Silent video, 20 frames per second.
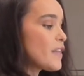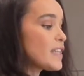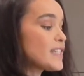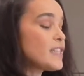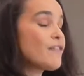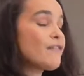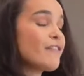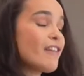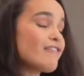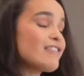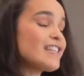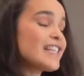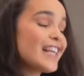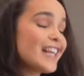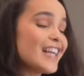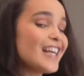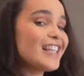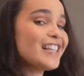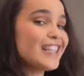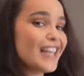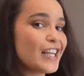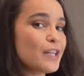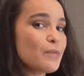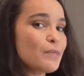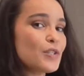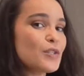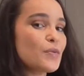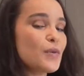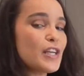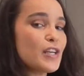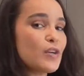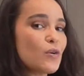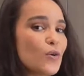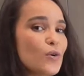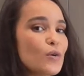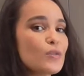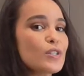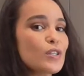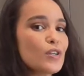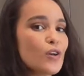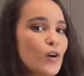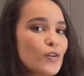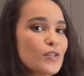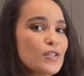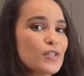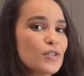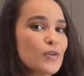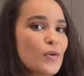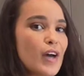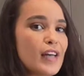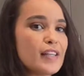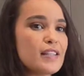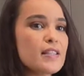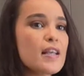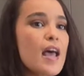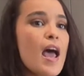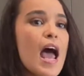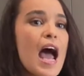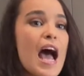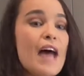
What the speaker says: there's a very clear link between cause and consequence.